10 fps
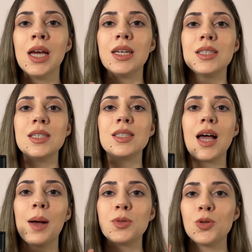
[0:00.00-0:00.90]
This is
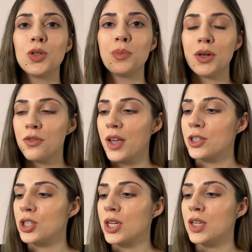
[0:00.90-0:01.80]
absolute
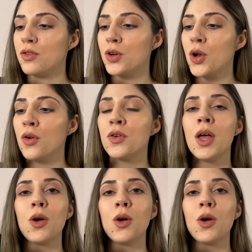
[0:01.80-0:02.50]
perfection. If you love